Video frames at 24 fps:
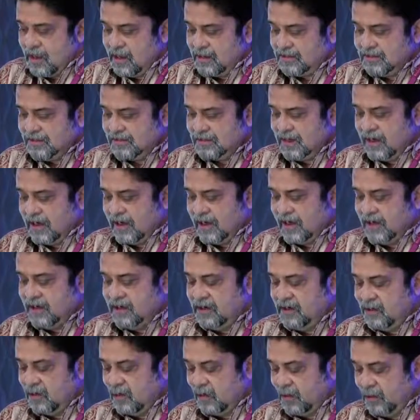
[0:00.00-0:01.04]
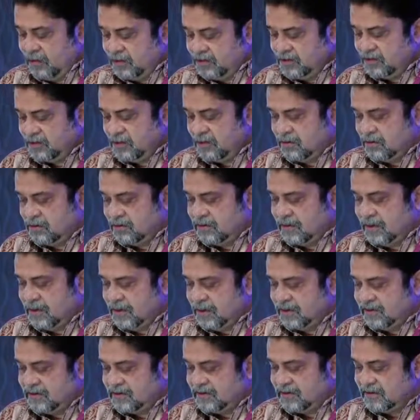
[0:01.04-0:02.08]
slide. Also,
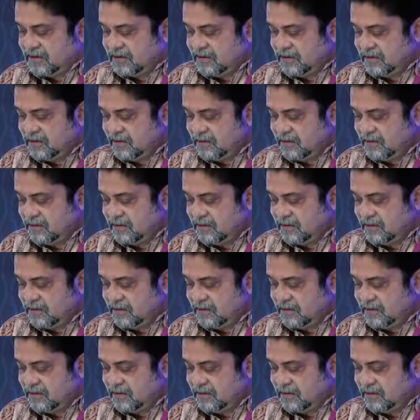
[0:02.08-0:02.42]
there is